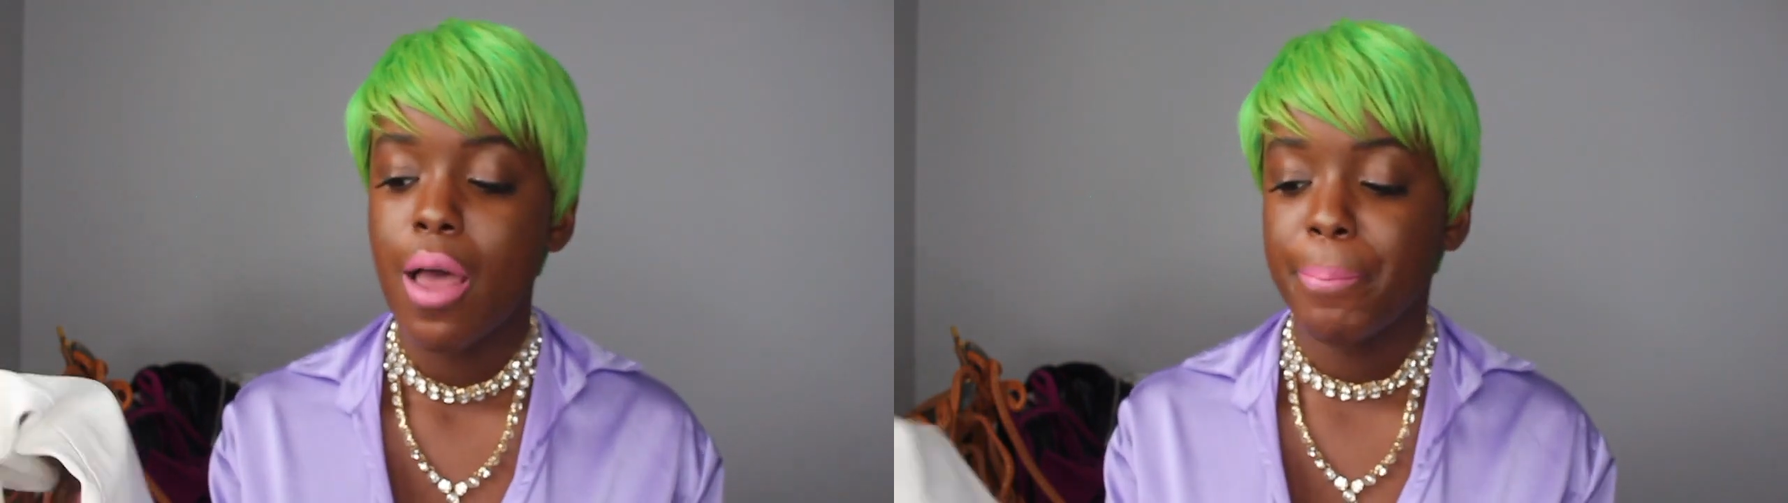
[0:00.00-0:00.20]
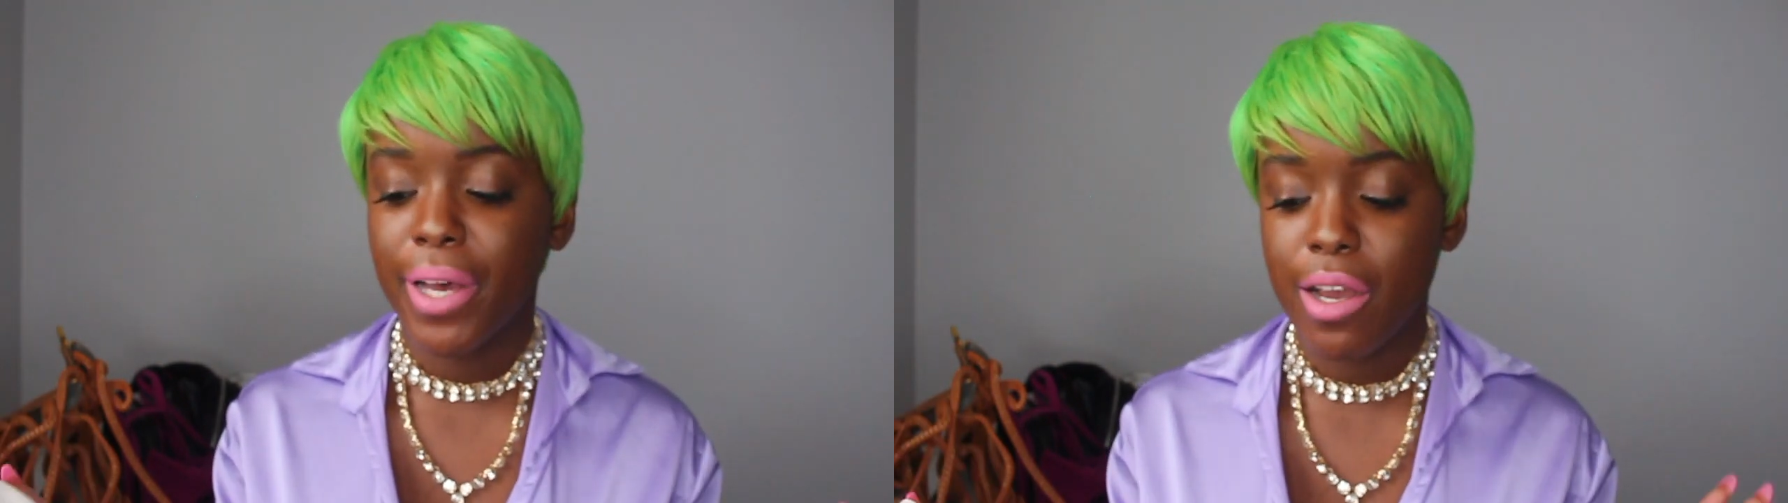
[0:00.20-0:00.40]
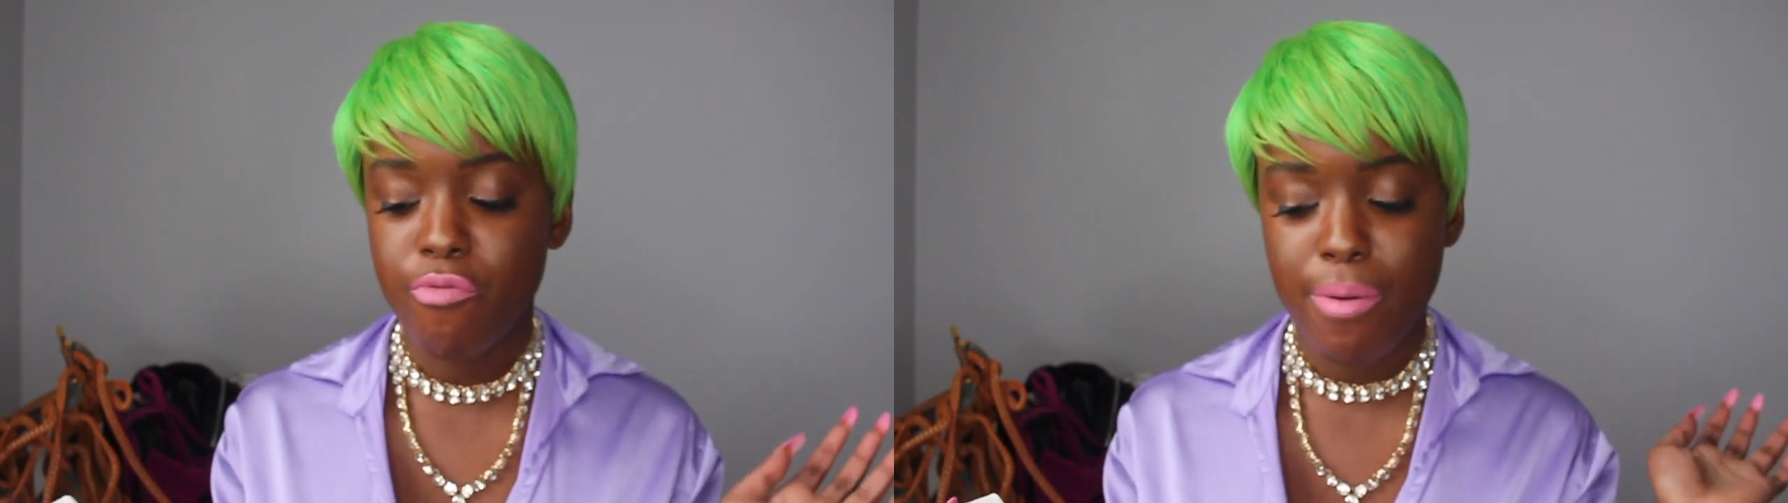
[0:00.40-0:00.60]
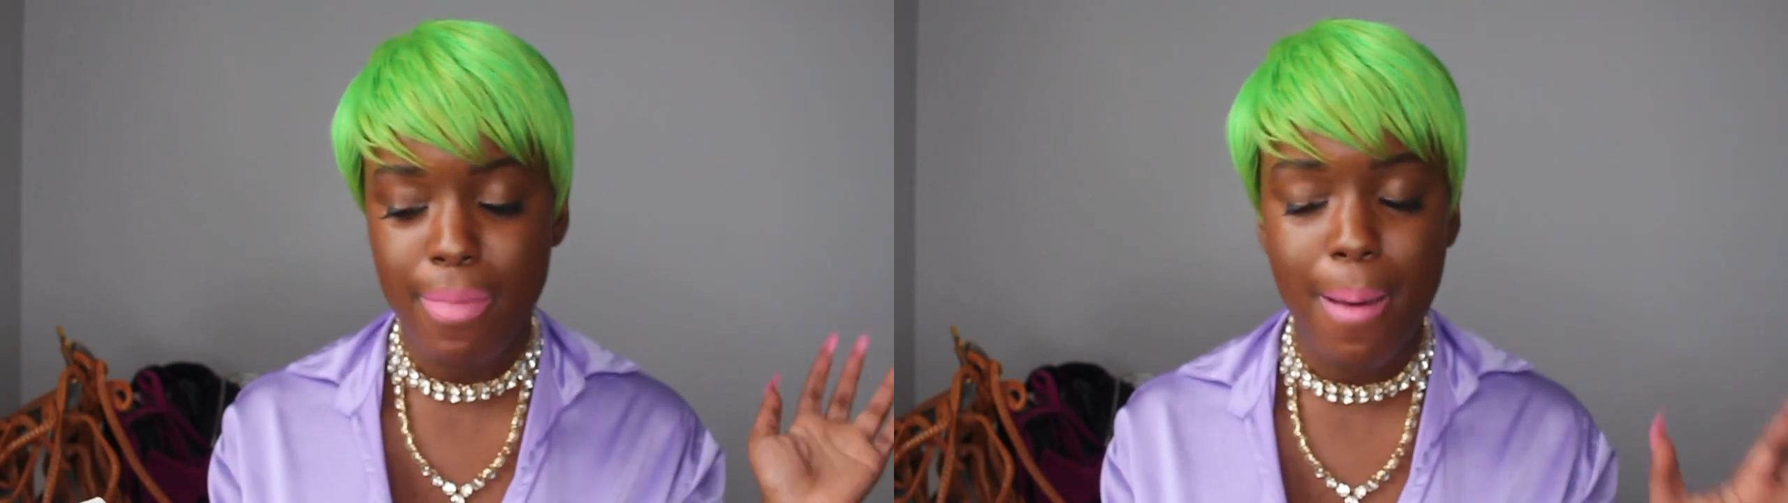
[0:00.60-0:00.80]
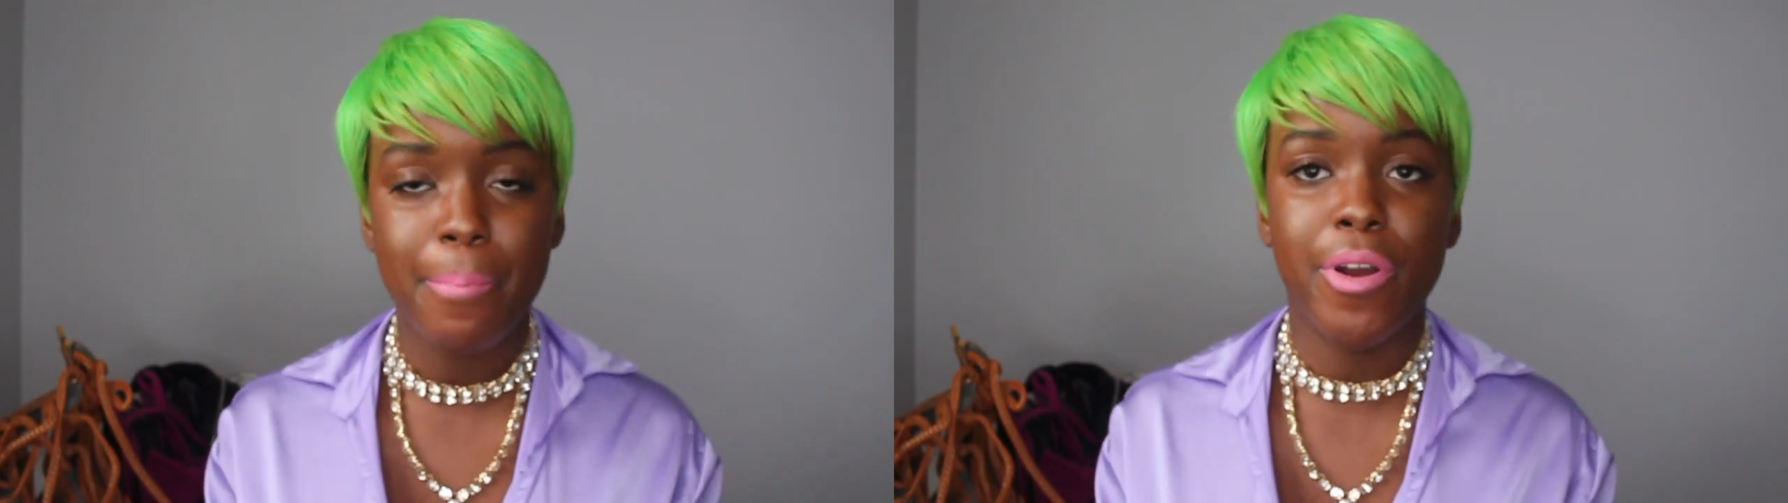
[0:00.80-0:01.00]
But
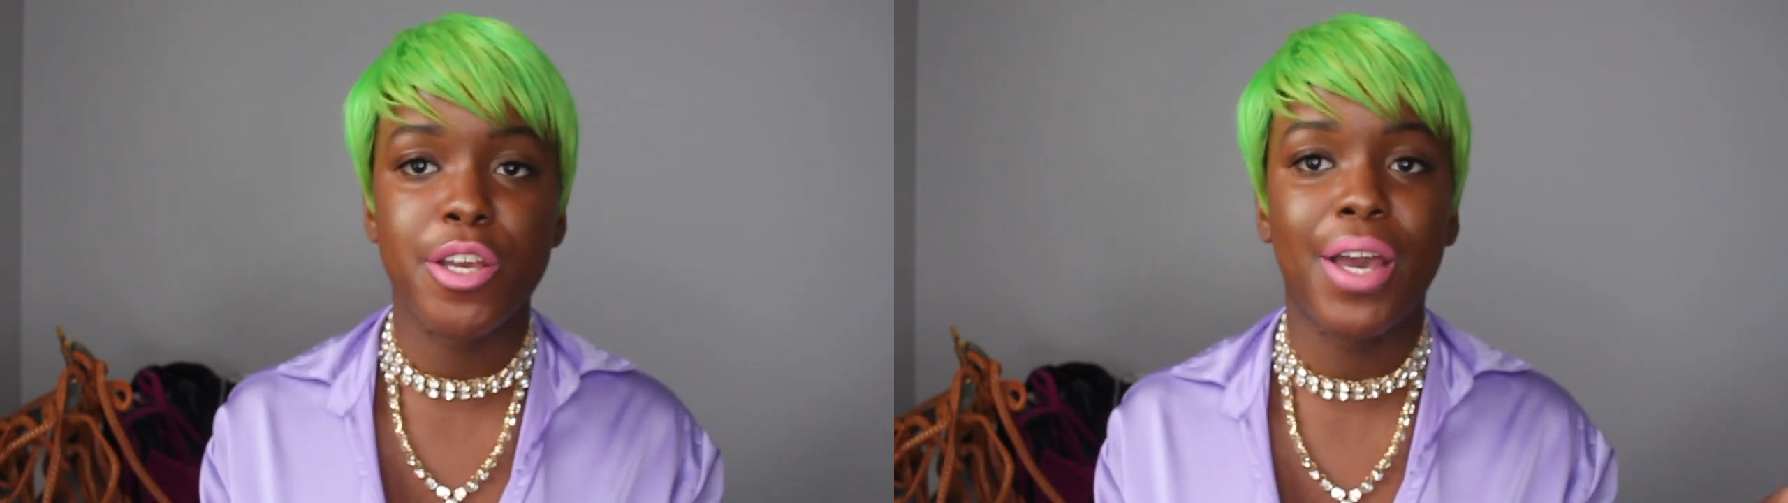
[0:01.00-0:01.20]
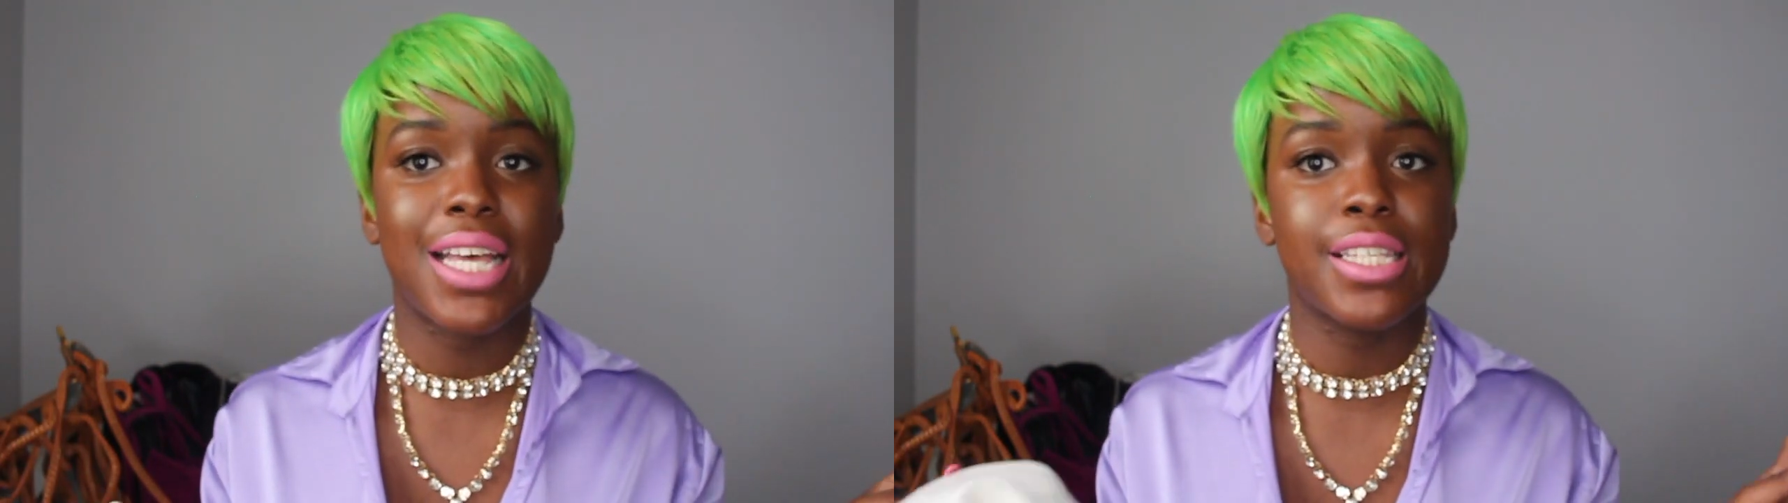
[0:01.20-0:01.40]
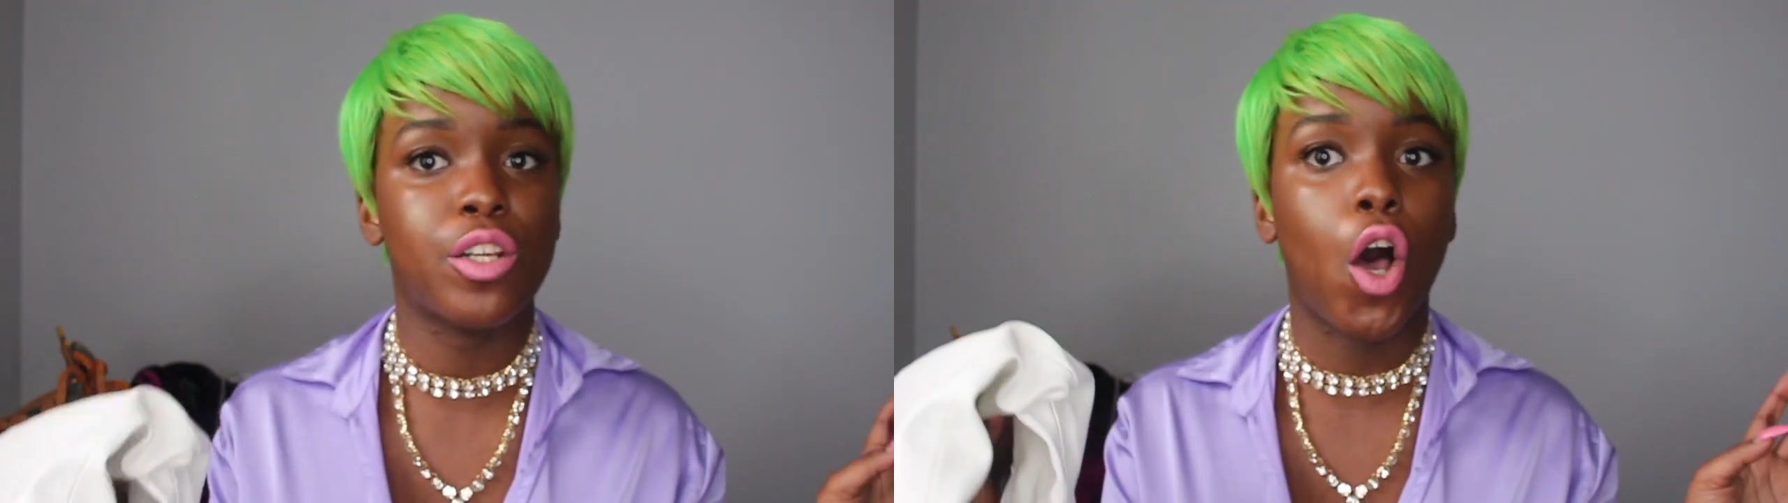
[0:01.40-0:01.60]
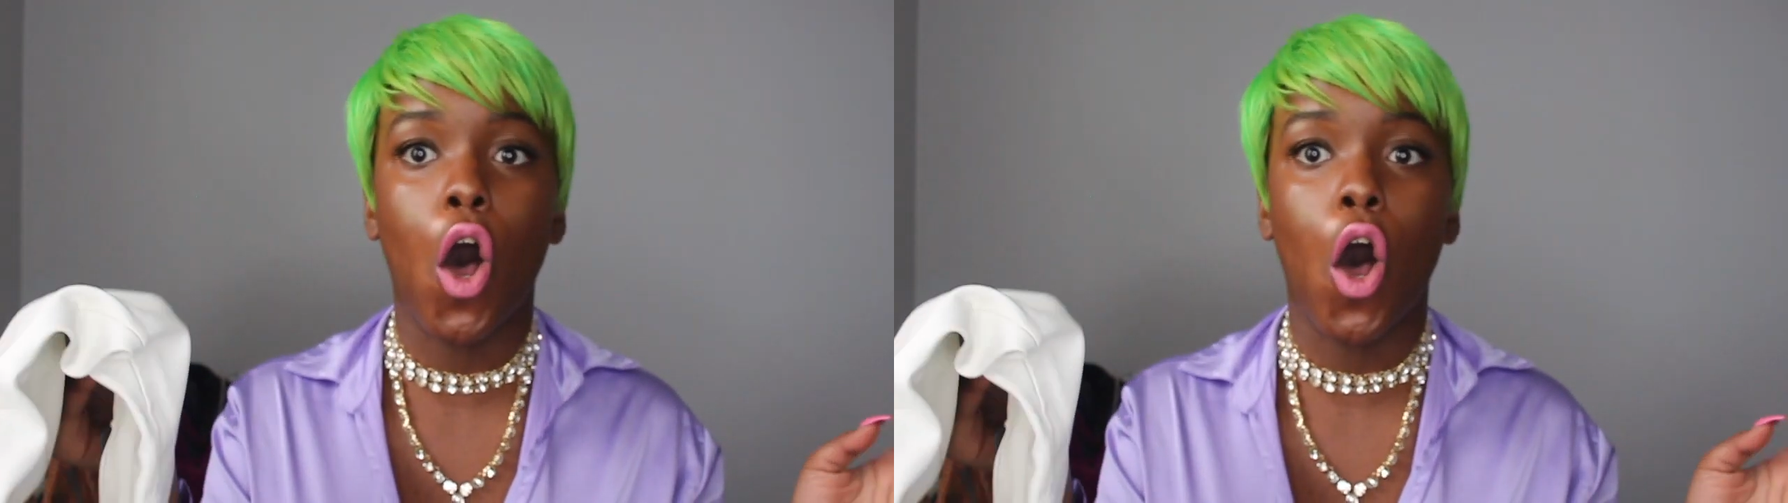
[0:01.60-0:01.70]
remember, you guys can